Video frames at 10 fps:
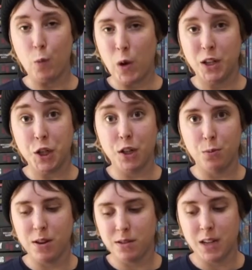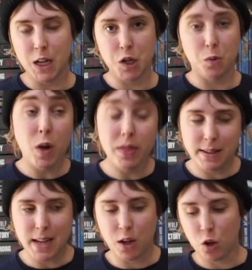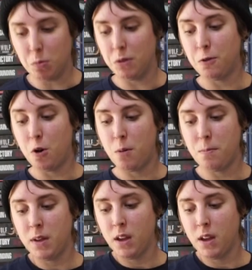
one gender presentation when they take human form.